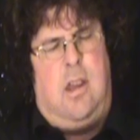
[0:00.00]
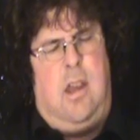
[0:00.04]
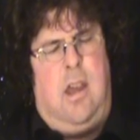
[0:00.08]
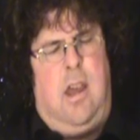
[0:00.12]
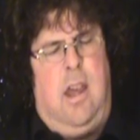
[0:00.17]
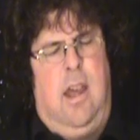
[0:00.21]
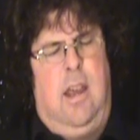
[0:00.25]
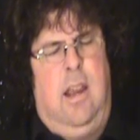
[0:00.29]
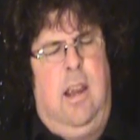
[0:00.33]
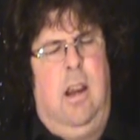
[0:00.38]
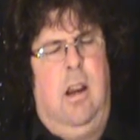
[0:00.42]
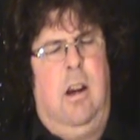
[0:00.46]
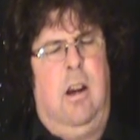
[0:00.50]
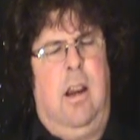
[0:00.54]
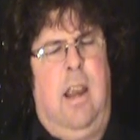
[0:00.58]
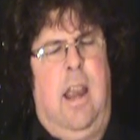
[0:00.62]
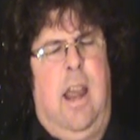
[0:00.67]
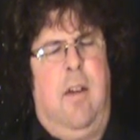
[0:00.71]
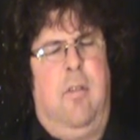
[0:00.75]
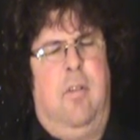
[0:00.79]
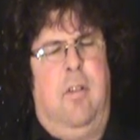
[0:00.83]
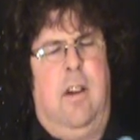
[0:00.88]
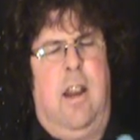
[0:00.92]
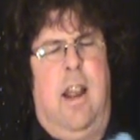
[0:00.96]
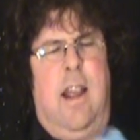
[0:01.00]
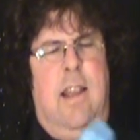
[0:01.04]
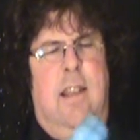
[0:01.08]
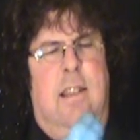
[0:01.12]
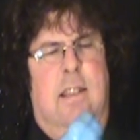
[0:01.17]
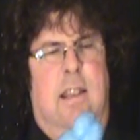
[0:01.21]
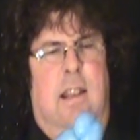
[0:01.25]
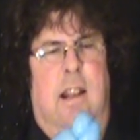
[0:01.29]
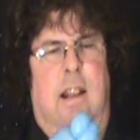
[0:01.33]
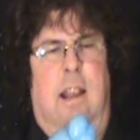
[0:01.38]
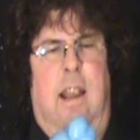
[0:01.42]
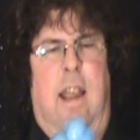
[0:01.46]
And here you have a nice
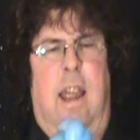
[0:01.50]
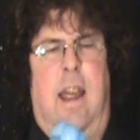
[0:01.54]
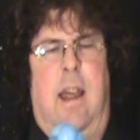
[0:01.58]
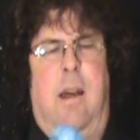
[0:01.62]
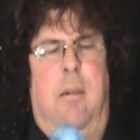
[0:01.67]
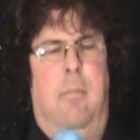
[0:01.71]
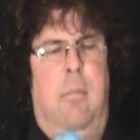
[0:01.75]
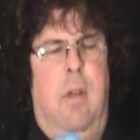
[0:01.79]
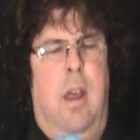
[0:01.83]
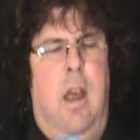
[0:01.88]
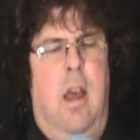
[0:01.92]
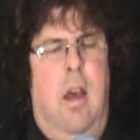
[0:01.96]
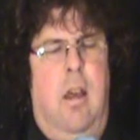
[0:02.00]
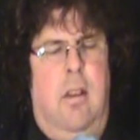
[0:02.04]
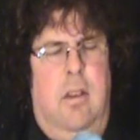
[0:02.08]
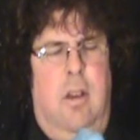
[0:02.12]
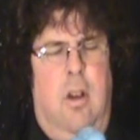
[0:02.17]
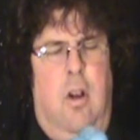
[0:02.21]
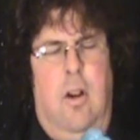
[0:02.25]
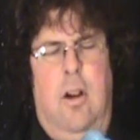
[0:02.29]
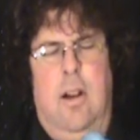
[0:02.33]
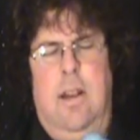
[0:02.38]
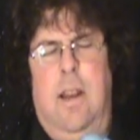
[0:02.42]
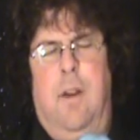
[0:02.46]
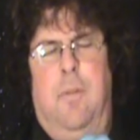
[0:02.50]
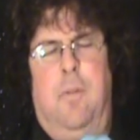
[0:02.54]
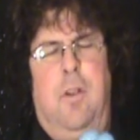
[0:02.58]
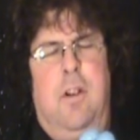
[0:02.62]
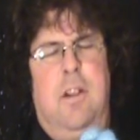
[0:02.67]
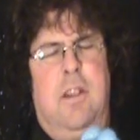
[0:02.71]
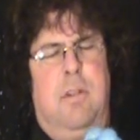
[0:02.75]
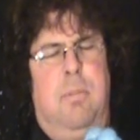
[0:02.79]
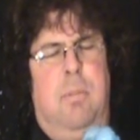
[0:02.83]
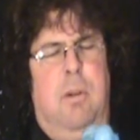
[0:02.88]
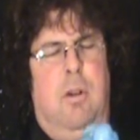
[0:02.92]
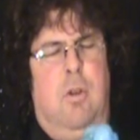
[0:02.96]
little lamb. The only
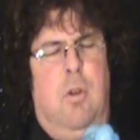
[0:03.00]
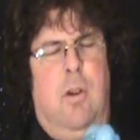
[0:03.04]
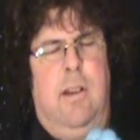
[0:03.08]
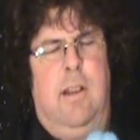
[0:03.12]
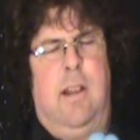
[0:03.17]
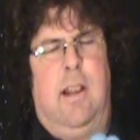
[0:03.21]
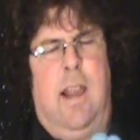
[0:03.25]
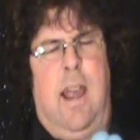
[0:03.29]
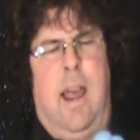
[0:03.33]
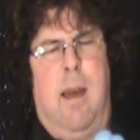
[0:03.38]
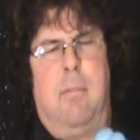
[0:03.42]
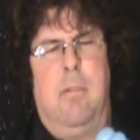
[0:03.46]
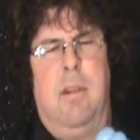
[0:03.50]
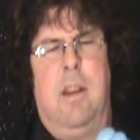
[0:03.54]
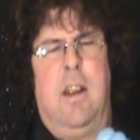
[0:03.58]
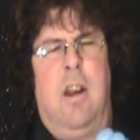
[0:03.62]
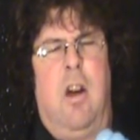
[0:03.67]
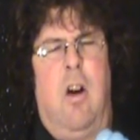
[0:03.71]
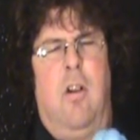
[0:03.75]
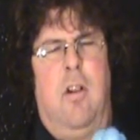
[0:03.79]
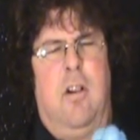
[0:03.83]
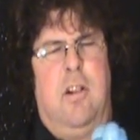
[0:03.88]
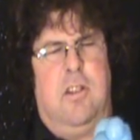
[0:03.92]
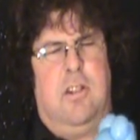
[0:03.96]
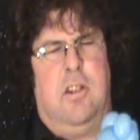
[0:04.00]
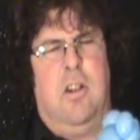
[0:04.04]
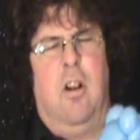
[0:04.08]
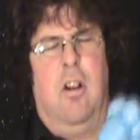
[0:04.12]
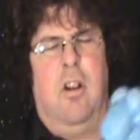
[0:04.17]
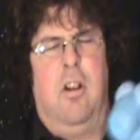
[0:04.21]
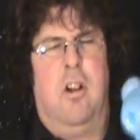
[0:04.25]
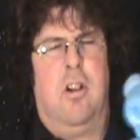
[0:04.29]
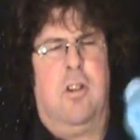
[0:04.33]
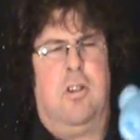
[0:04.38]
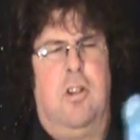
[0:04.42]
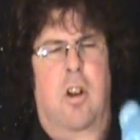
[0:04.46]
difference between the lamb and the goat is
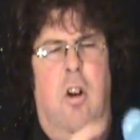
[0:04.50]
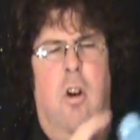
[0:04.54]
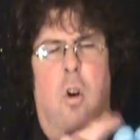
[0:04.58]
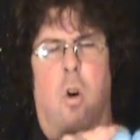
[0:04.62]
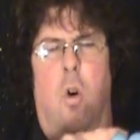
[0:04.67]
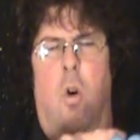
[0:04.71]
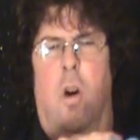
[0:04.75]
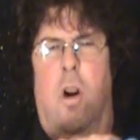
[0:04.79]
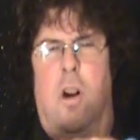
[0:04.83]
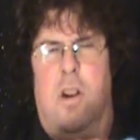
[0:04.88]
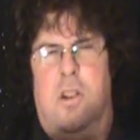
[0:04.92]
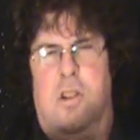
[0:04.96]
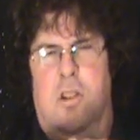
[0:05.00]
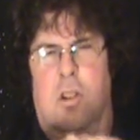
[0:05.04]
there's no horns,